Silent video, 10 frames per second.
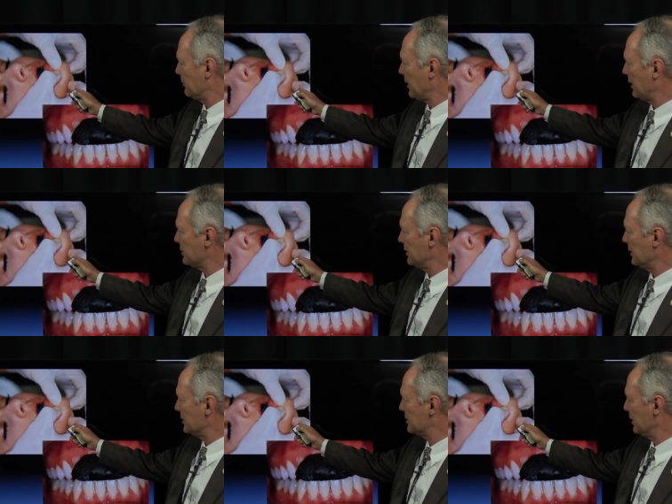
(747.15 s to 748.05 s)
the patient
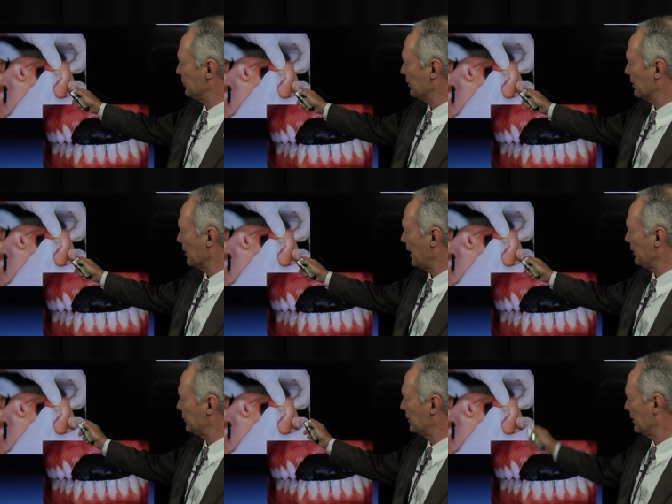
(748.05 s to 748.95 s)
into centric
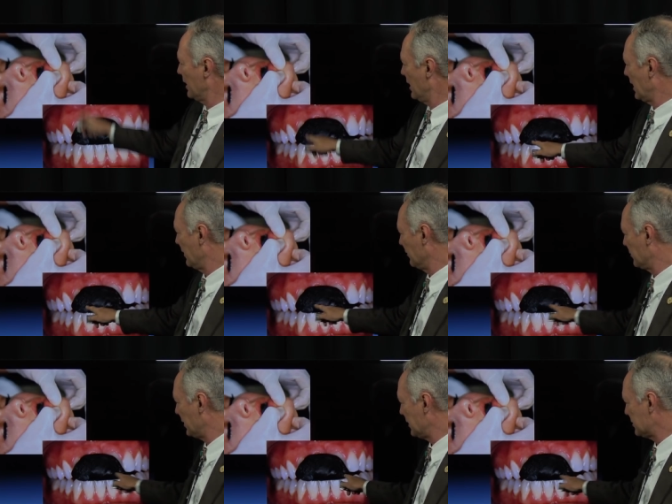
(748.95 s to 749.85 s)
relation, have them
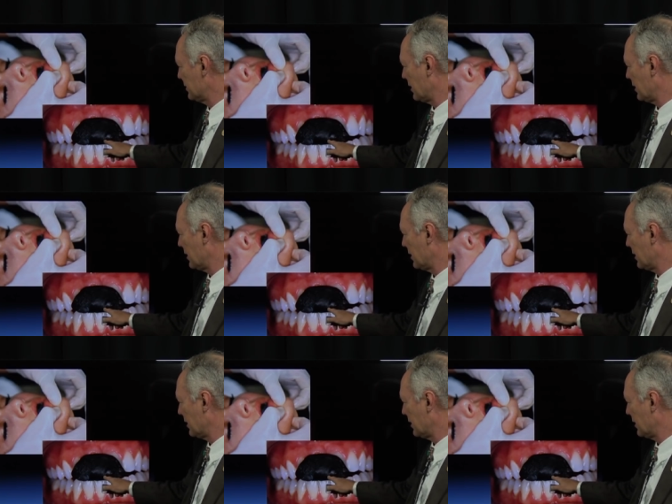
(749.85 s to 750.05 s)
touch the